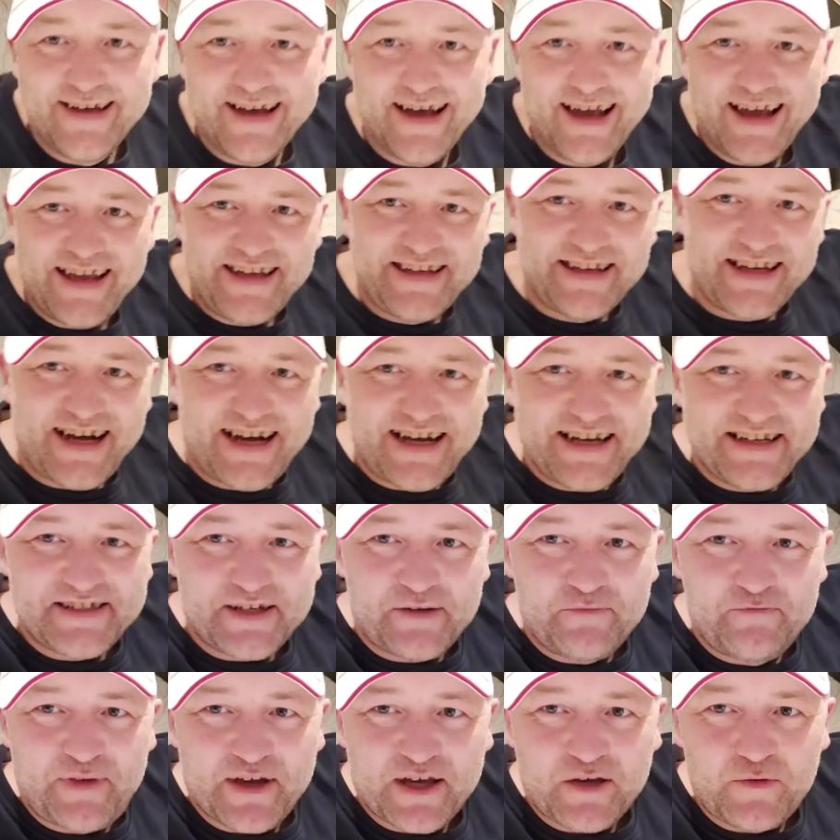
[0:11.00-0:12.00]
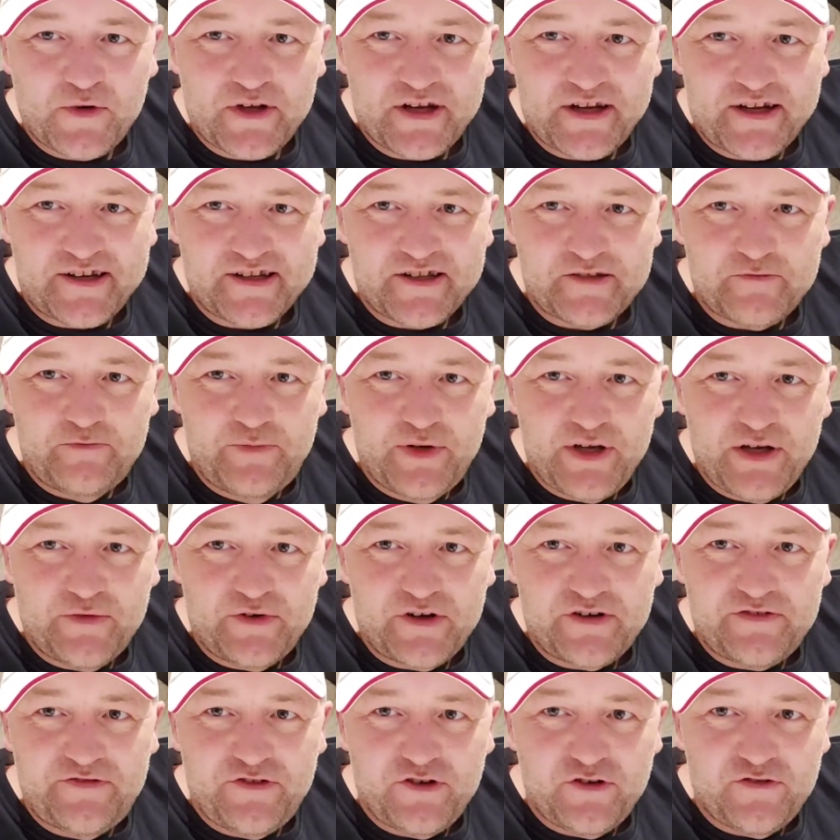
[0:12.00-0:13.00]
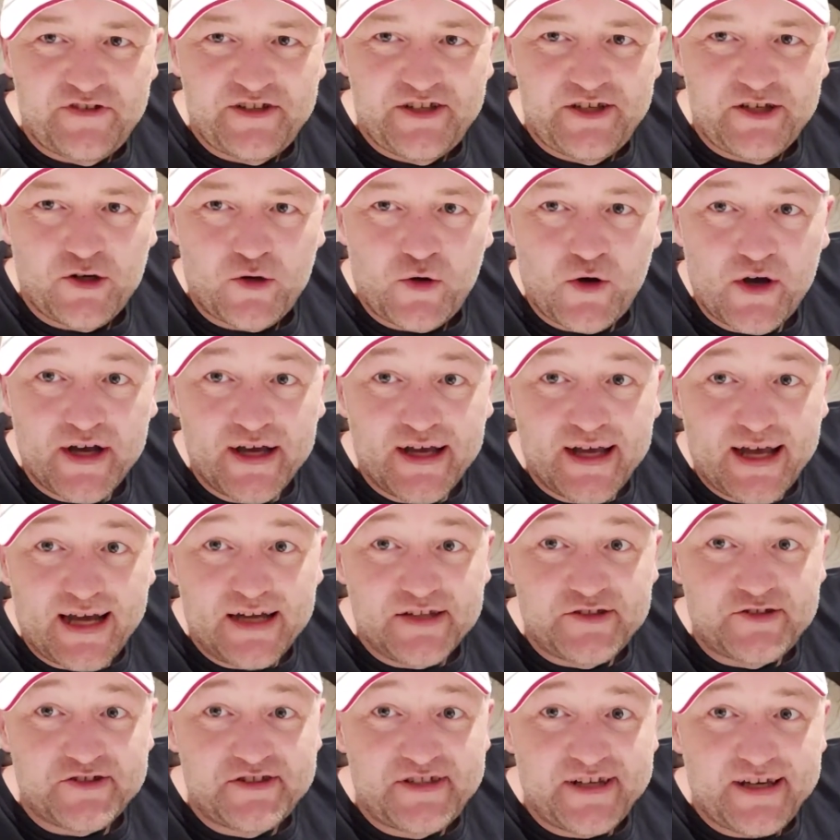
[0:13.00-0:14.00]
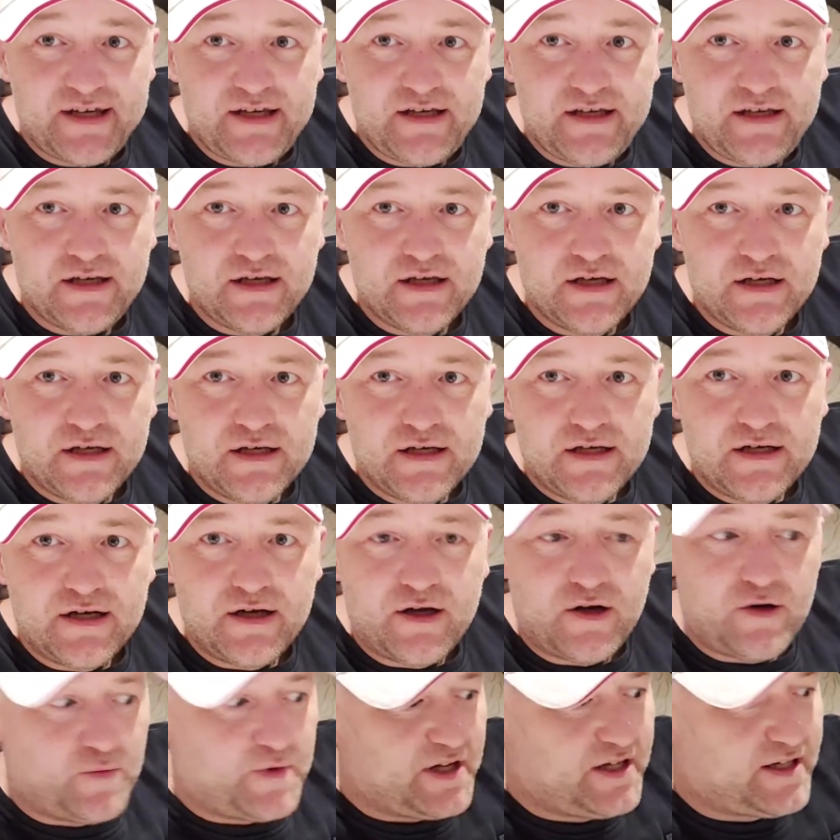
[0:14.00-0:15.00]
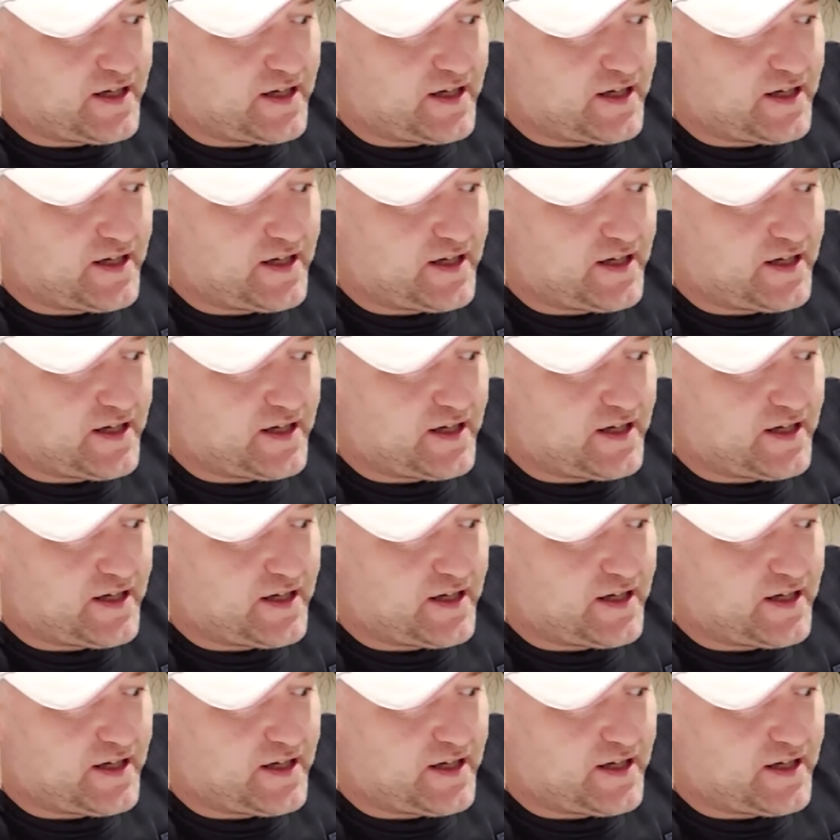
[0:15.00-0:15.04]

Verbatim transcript: Hey guys, I'm back with another beer review video and today uh, we